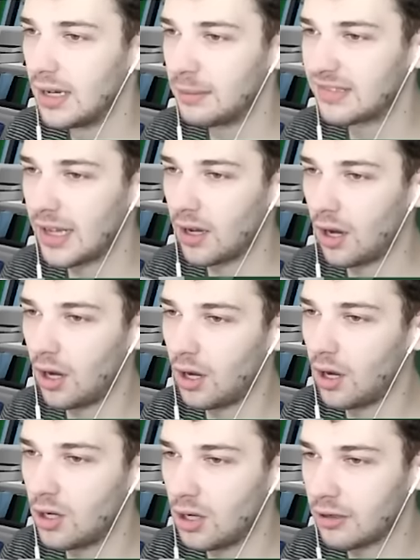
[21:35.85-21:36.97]
You say,
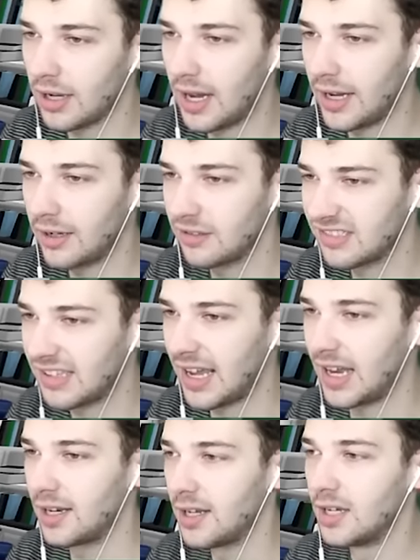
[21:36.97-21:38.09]
oh, okay, I understand.